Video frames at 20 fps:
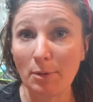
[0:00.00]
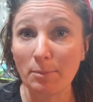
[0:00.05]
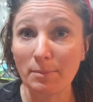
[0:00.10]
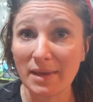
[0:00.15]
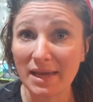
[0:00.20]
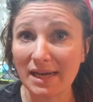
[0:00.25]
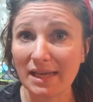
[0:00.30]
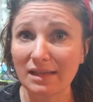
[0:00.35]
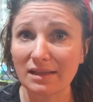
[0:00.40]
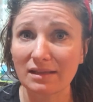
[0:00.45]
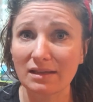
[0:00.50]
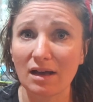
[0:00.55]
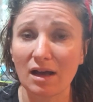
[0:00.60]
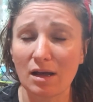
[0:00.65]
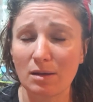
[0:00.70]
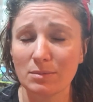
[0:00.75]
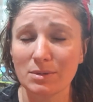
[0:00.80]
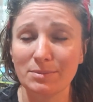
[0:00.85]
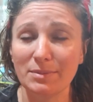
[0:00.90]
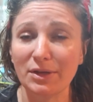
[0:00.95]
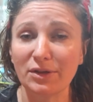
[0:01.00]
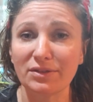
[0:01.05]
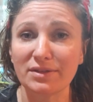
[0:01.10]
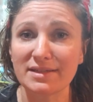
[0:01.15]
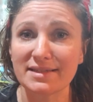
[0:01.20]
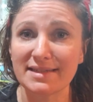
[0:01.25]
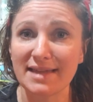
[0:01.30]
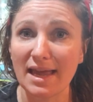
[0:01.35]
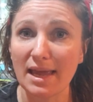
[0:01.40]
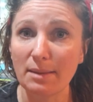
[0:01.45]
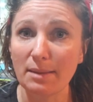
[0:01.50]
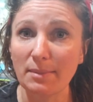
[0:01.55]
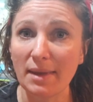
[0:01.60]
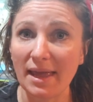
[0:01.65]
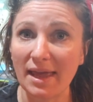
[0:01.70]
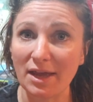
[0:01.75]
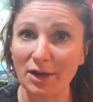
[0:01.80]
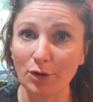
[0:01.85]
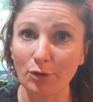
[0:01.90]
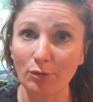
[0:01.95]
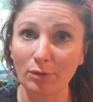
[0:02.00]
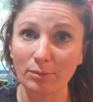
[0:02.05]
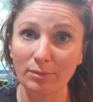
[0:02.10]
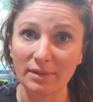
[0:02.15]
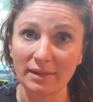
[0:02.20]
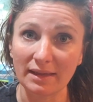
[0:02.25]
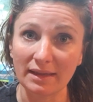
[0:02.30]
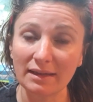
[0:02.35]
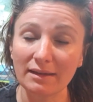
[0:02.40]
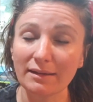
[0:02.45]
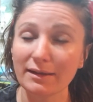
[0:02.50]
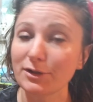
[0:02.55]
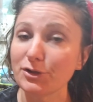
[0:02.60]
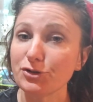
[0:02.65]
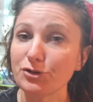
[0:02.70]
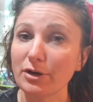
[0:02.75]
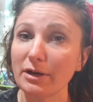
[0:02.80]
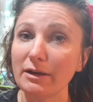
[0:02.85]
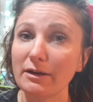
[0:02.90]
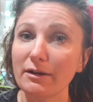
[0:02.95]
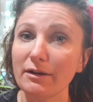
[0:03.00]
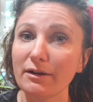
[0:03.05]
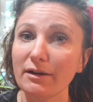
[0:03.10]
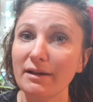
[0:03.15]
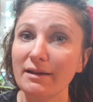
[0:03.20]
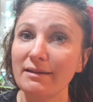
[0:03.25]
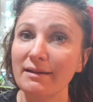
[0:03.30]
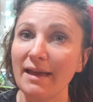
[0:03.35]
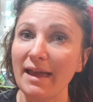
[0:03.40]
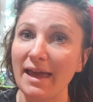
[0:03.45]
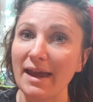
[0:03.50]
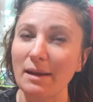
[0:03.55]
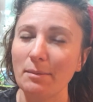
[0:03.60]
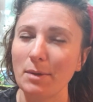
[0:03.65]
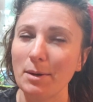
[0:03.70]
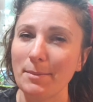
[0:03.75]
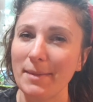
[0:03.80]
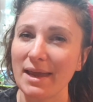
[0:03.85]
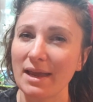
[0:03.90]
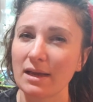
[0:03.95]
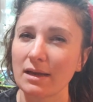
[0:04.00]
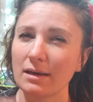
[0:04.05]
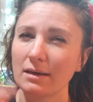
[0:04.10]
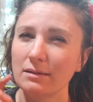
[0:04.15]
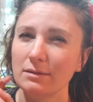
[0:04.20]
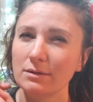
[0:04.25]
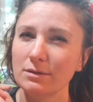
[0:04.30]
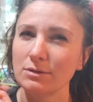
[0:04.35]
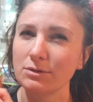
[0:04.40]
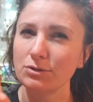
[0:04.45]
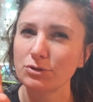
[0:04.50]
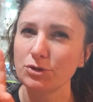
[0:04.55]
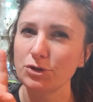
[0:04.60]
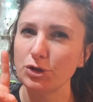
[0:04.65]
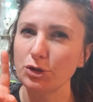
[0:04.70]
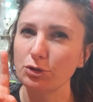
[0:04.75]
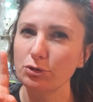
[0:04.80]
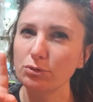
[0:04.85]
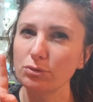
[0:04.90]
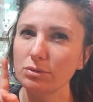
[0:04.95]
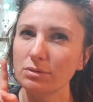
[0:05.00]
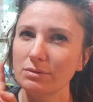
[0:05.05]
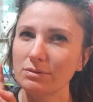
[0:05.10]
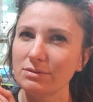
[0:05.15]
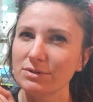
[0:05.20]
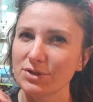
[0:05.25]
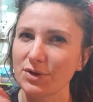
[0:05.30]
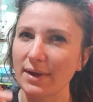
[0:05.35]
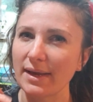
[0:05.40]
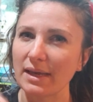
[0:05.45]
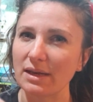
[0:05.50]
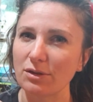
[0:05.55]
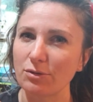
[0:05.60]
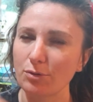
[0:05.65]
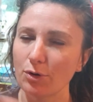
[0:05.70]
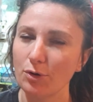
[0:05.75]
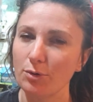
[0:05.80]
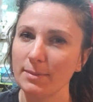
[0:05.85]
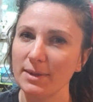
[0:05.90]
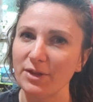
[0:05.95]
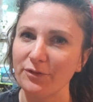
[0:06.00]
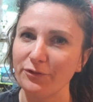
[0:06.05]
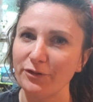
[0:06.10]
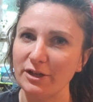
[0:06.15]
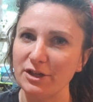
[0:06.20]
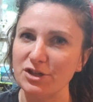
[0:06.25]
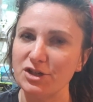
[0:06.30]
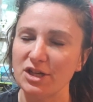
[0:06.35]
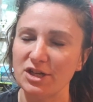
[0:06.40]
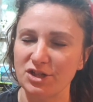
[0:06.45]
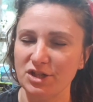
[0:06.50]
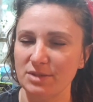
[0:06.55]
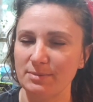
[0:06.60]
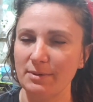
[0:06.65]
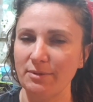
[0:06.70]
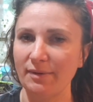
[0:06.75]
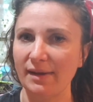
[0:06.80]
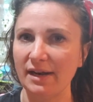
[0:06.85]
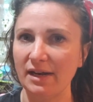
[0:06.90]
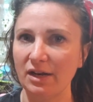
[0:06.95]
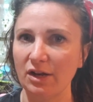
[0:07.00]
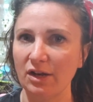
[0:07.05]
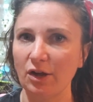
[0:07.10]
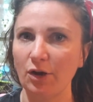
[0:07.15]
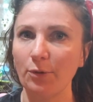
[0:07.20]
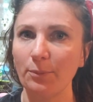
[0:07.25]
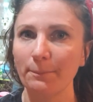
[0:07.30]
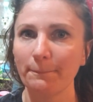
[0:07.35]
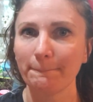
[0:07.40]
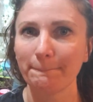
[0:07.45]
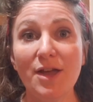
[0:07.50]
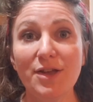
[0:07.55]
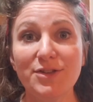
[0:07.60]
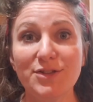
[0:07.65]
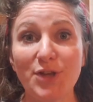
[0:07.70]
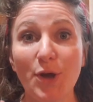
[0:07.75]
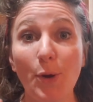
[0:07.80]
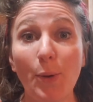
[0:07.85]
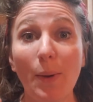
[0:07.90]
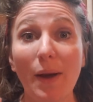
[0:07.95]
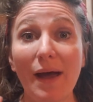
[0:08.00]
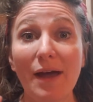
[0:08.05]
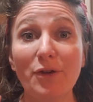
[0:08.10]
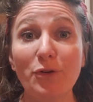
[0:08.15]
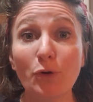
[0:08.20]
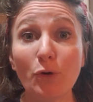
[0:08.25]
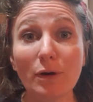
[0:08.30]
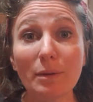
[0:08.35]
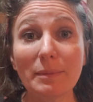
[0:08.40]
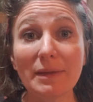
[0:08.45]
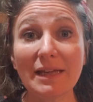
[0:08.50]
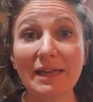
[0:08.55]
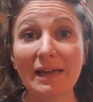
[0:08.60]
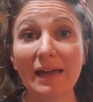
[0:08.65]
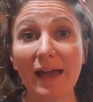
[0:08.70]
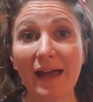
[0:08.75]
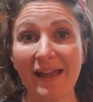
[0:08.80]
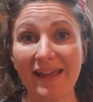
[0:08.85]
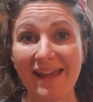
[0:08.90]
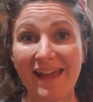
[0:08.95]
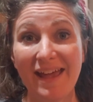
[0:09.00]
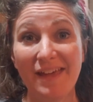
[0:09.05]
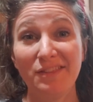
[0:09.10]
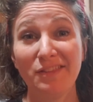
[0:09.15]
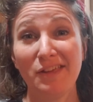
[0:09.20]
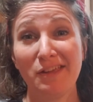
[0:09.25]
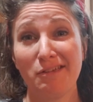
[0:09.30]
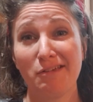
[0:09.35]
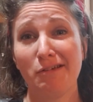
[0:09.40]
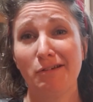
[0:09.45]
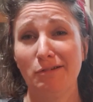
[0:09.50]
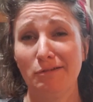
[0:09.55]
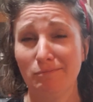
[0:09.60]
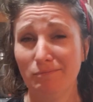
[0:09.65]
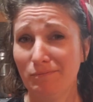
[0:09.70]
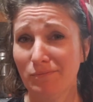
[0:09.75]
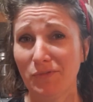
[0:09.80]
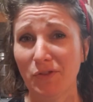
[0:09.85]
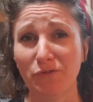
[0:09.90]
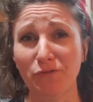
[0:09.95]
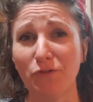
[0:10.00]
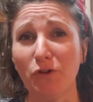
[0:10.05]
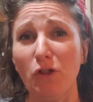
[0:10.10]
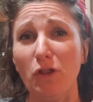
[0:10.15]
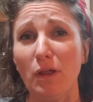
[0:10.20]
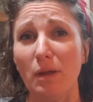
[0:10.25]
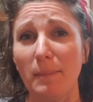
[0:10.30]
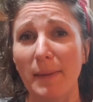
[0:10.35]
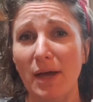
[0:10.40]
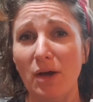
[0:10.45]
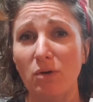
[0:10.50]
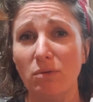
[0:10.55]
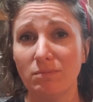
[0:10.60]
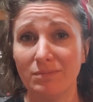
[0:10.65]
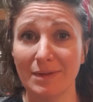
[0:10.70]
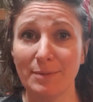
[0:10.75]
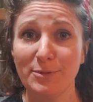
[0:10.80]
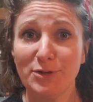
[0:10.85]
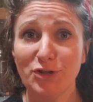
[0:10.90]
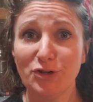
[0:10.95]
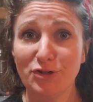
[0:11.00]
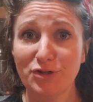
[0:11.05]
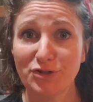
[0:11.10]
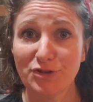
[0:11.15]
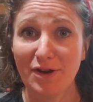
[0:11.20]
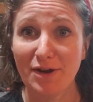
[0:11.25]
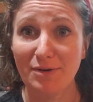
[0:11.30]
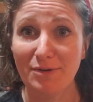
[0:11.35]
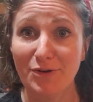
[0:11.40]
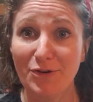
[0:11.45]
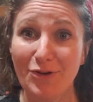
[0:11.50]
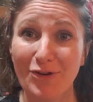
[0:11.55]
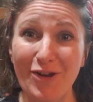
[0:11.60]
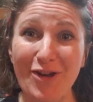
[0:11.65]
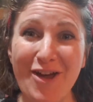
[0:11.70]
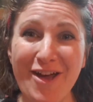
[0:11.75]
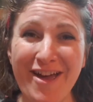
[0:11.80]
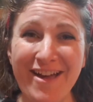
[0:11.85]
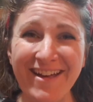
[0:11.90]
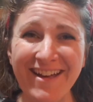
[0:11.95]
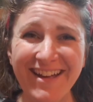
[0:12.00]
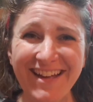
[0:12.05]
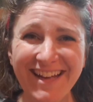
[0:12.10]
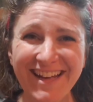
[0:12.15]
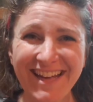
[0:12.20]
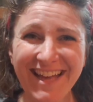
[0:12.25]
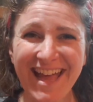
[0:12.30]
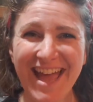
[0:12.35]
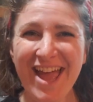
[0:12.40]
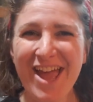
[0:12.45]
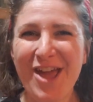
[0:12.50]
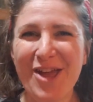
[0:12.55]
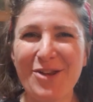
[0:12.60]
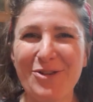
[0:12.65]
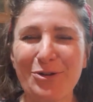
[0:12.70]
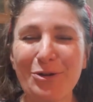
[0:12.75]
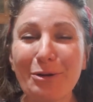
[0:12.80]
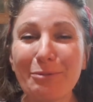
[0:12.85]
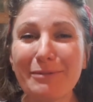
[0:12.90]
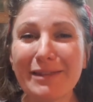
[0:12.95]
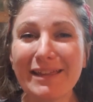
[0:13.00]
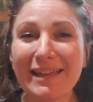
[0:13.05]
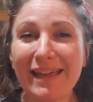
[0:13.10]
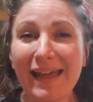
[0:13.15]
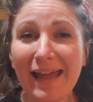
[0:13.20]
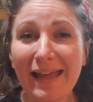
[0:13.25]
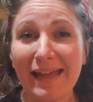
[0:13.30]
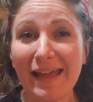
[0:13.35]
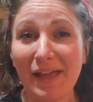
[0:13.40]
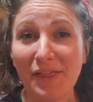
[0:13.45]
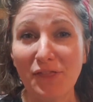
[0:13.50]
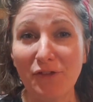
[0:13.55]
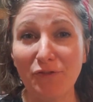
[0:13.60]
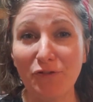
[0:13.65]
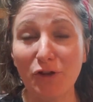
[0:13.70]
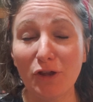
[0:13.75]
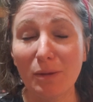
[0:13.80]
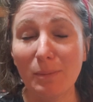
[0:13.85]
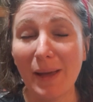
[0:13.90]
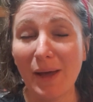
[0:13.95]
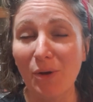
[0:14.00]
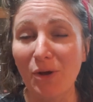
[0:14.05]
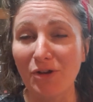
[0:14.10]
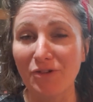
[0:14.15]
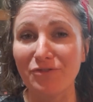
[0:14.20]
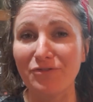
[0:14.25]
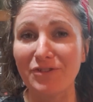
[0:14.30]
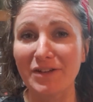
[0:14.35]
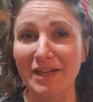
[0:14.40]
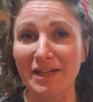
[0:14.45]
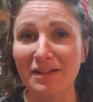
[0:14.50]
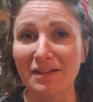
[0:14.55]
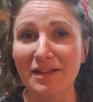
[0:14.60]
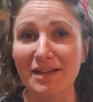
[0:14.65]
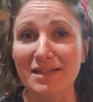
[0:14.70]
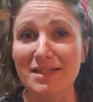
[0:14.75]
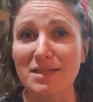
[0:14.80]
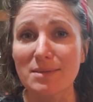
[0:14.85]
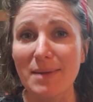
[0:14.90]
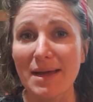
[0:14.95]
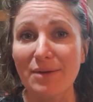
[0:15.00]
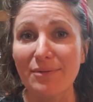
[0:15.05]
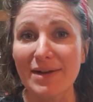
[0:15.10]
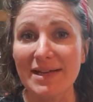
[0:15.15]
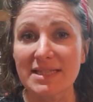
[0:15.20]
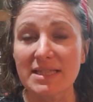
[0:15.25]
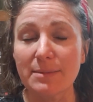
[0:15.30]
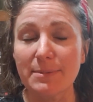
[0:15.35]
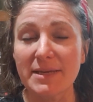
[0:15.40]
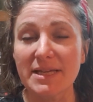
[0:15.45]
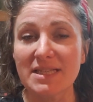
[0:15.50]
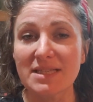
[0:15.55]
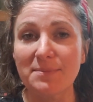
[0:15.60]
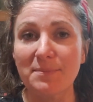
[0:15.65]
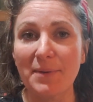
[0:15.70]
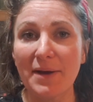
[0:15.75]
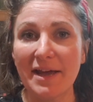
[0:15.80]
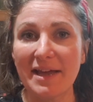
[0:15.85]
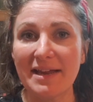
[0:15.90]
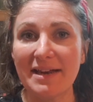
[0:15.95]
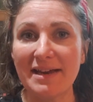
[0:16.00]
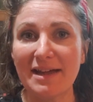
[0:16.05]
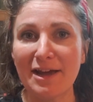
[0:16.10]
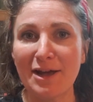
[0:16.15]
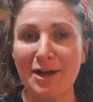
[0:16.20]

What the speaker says: omitting the almond milk this time and going with the healing shrinker, and I'm gonna make 2 so I can throw them in the fridge and just be ready to go. So normally I add like the full amount, let me turn this around. Normally I add the full amount of vanilla to my recipes, but